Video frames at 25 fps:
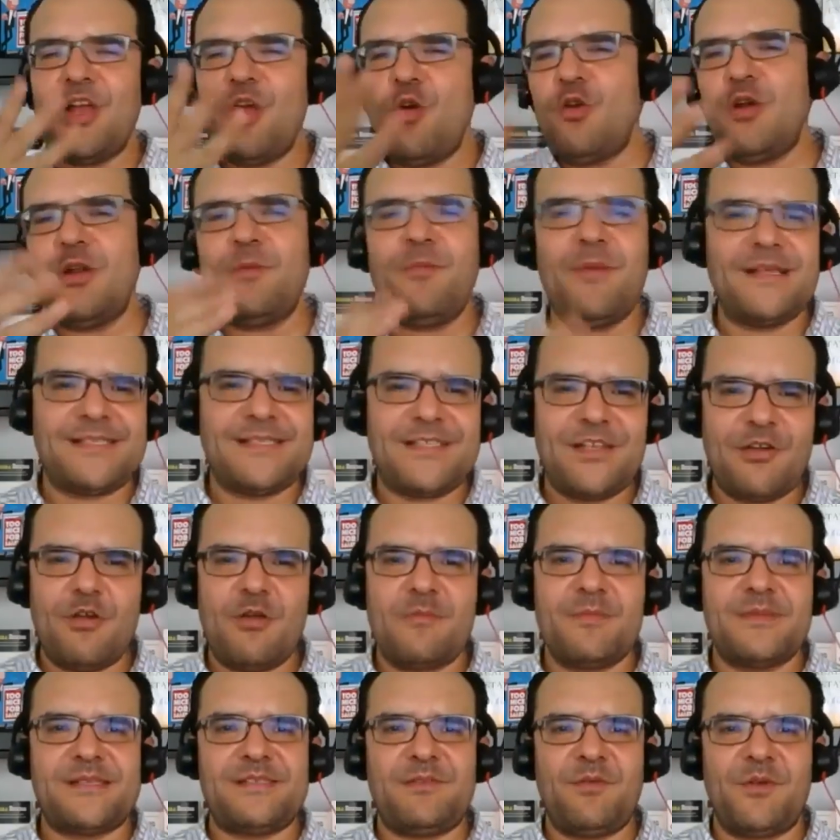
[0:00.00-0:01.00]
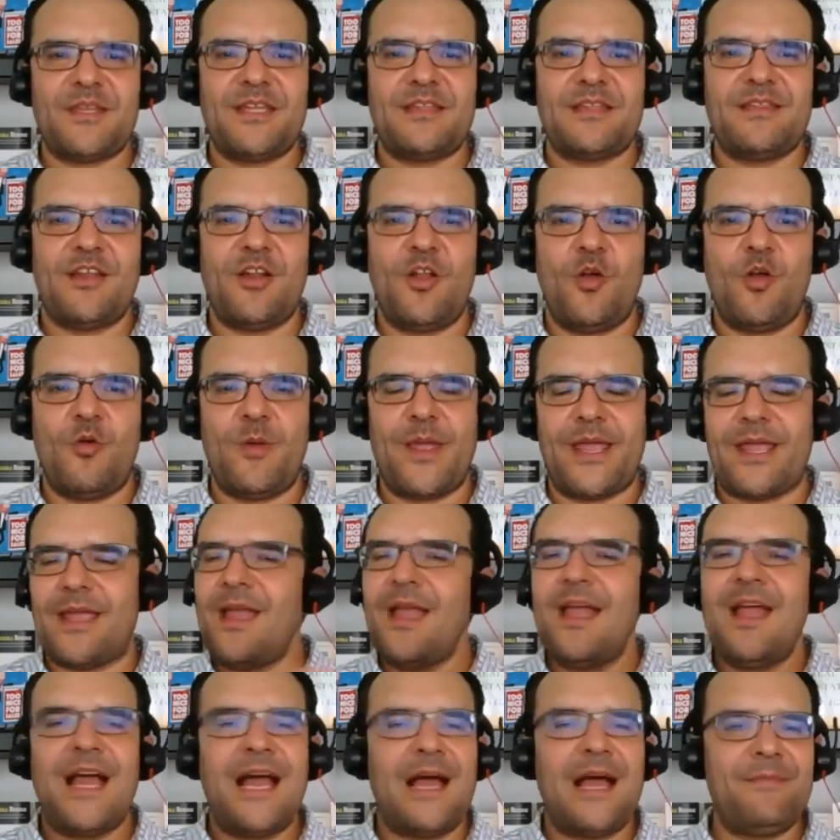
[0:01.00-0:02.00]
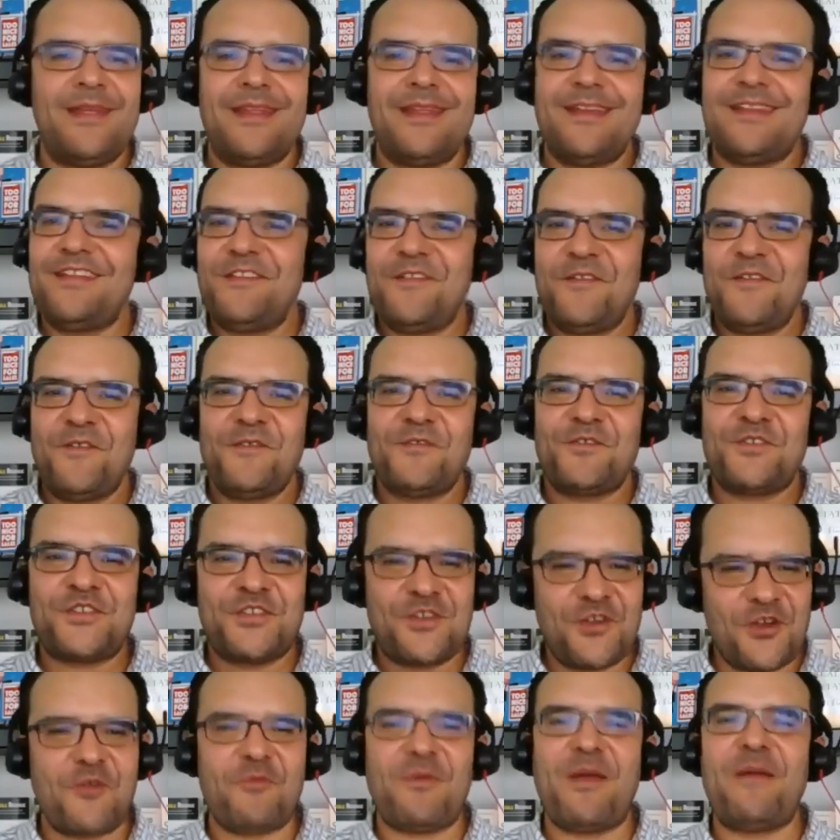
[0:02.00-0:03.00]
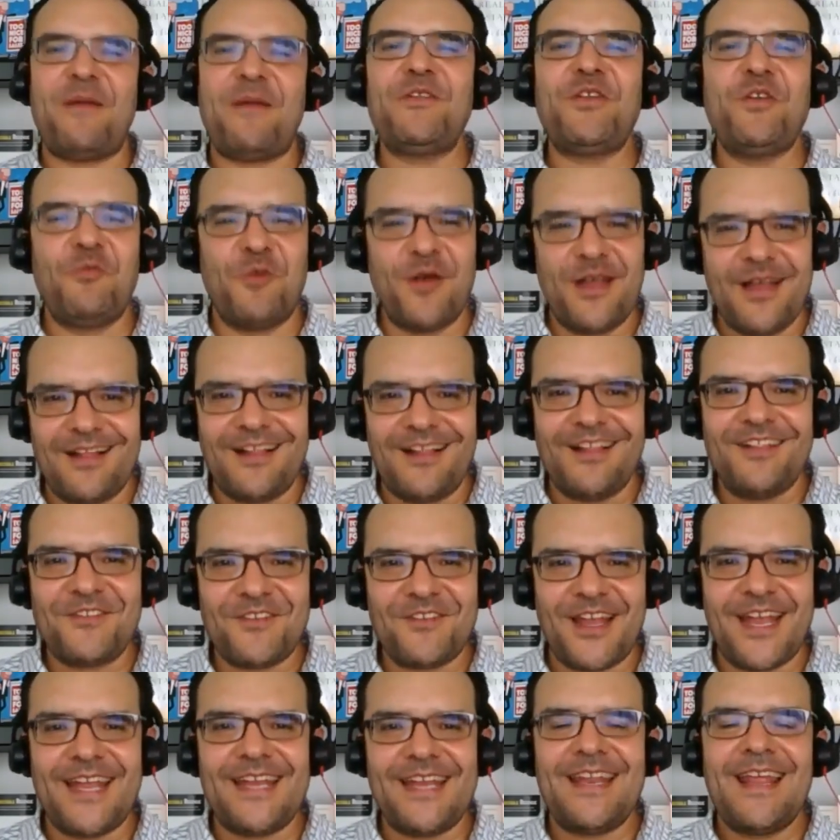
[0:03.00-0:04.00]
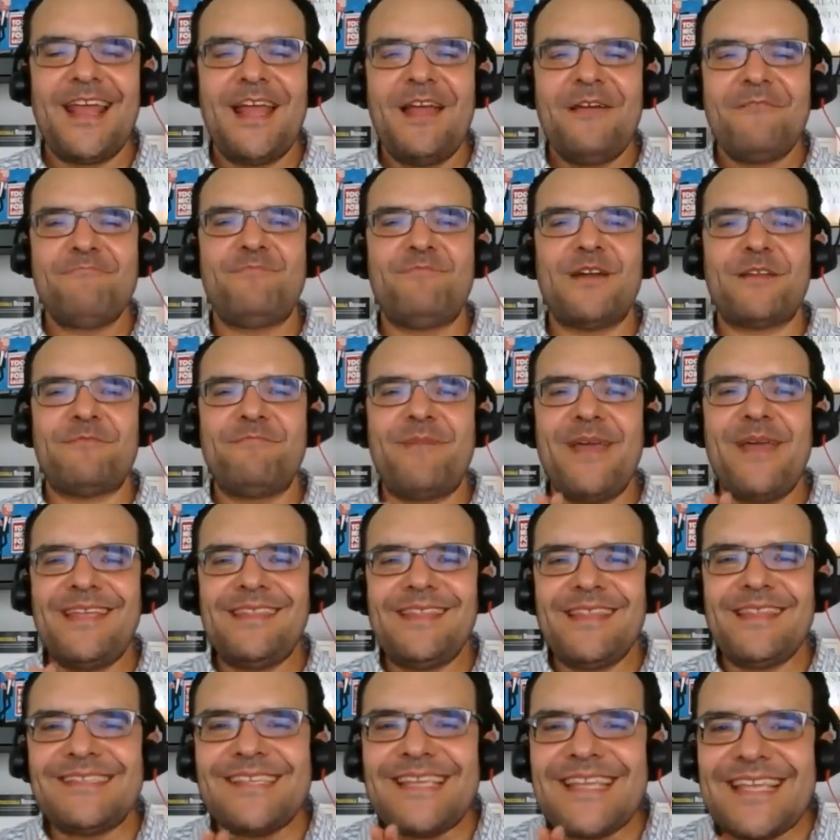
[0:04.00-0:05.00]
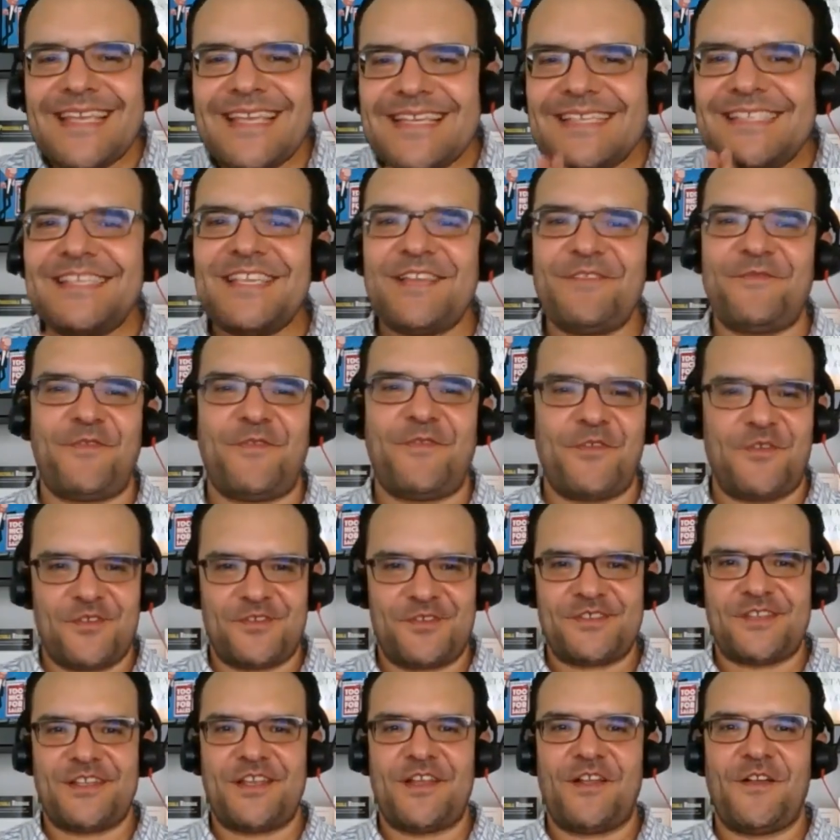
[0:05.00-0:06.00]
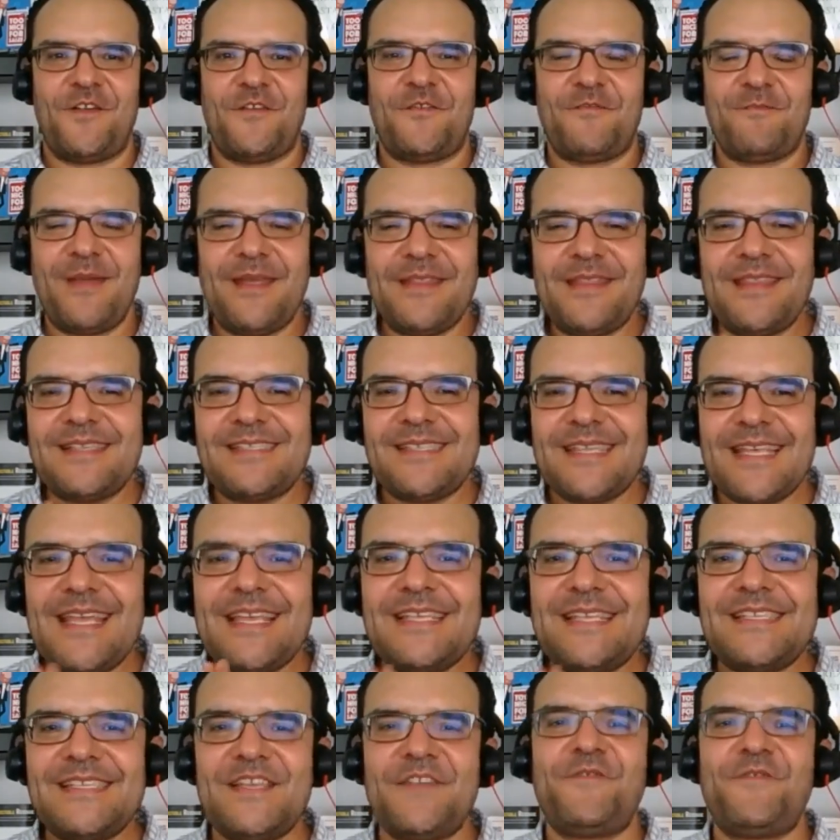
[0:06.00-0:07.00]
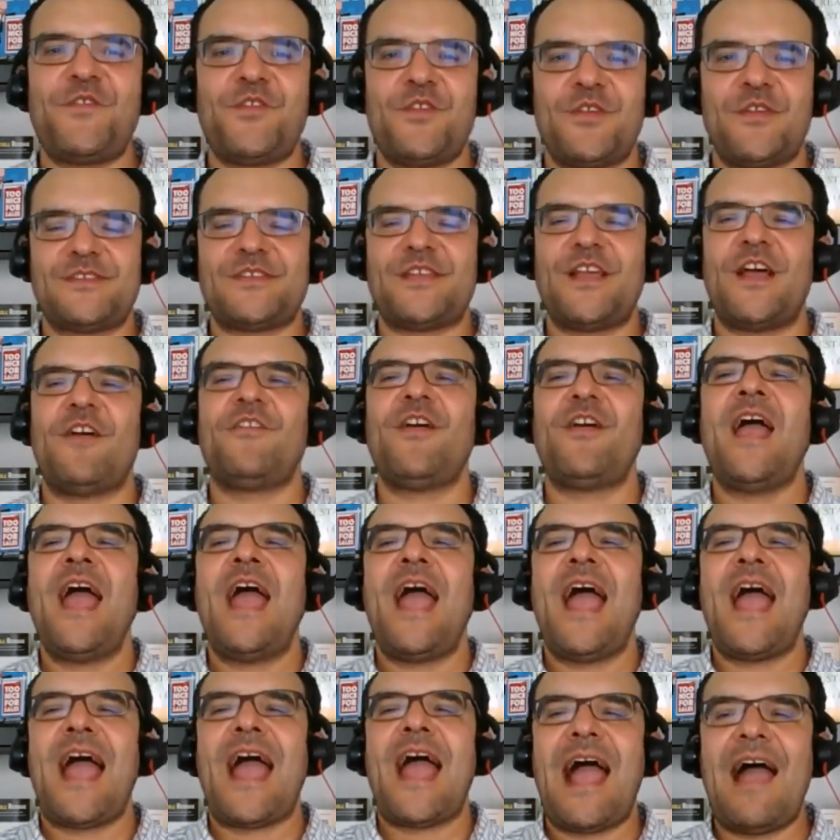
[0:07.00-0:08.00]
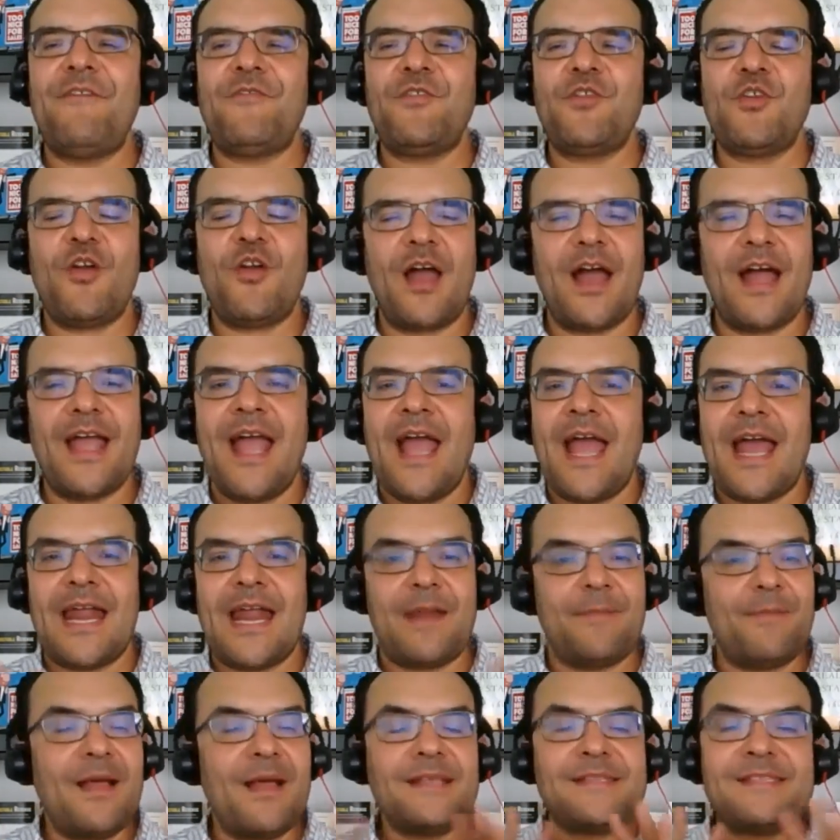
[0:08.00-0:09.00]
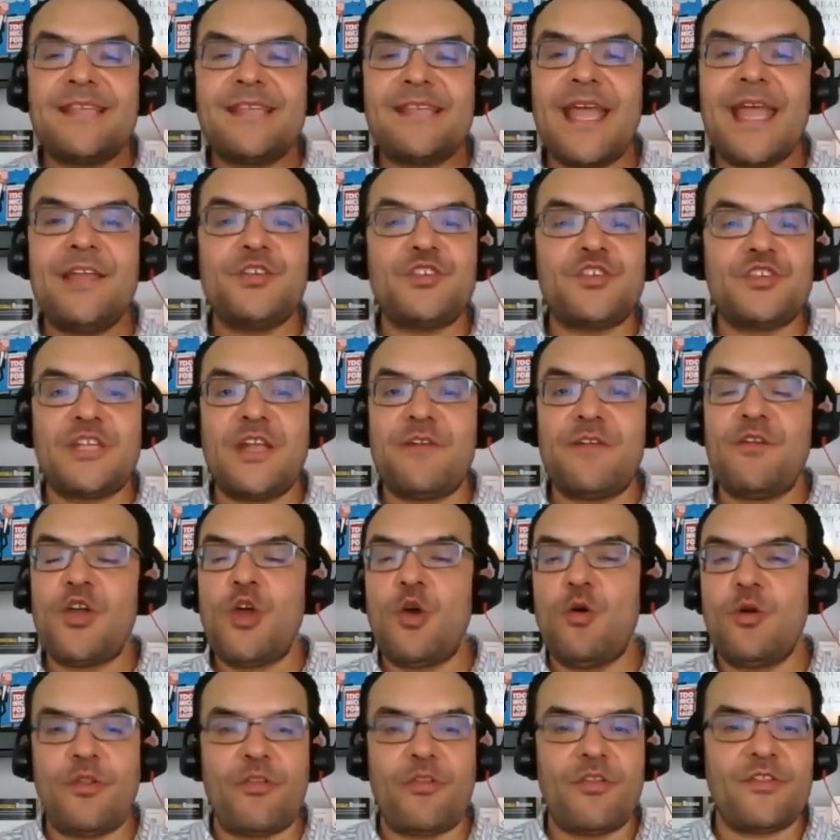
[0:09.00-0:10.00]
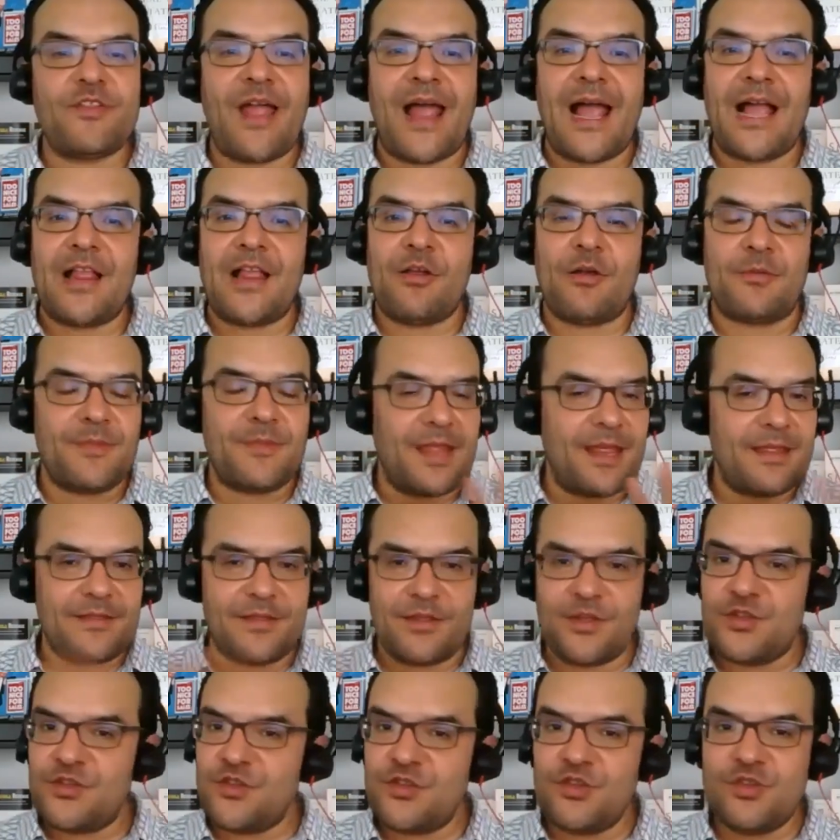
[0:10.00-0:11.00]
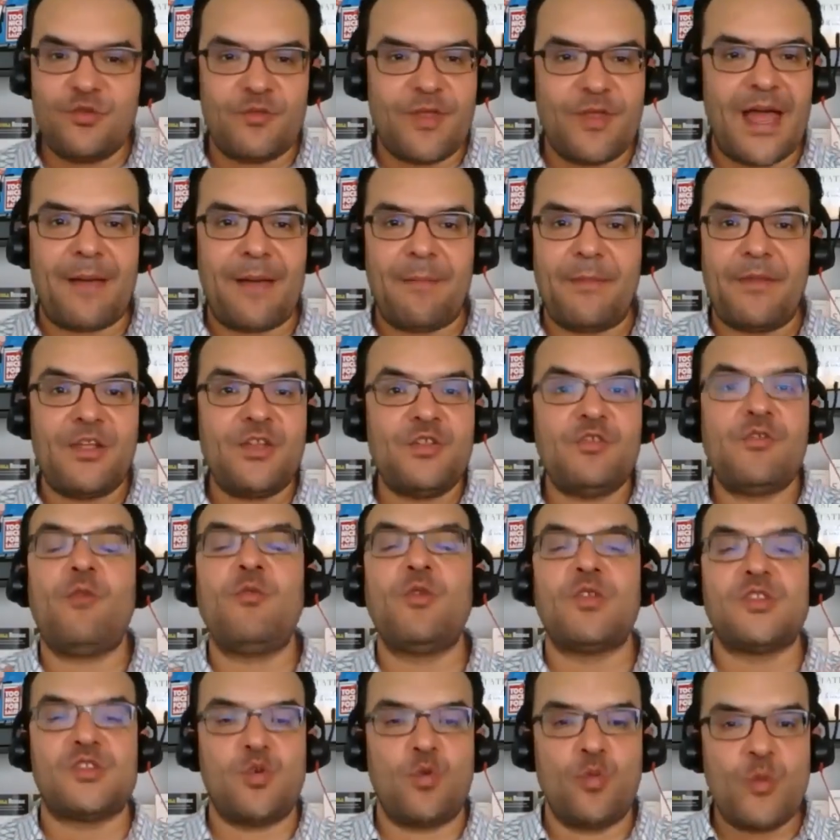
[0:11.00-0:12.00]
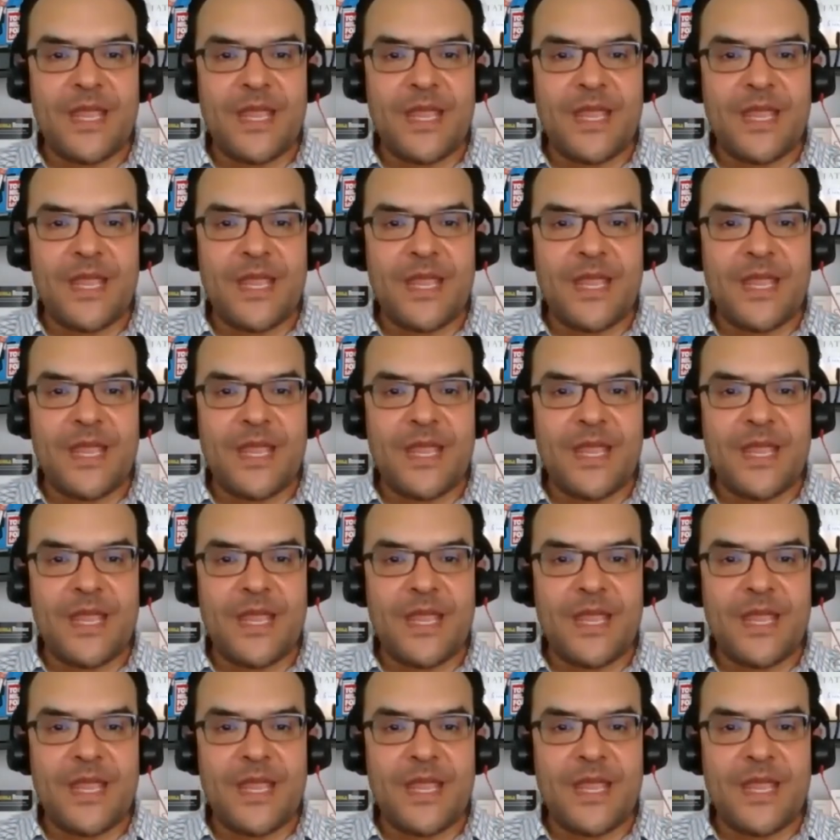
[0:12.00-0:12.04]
to go into my CRM and see what they did all week. I mean, sure, maybe you will, right? But make this easy for yourself. Make this easy for yourself. Have your eye, and I'm not saying you should never go into the dialer. You shouldn't do that. We can do that once a week.